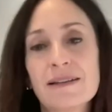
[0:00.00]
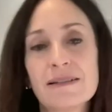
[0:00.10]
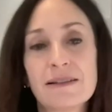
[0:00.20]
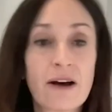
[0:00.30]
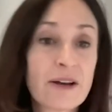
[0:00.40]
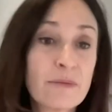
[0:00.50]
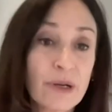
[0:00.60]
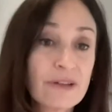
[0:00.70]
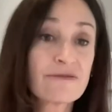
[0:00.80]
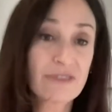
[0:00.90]
is the
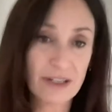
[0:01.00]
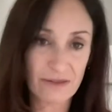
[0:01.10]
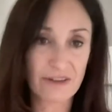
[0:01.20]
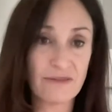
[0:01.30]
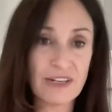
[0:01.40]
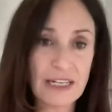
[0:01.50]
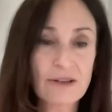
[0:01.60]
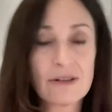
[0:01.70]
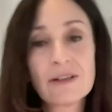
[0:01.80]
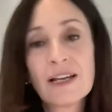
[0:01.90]
automotive, the, the
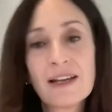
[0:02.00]
vehicle.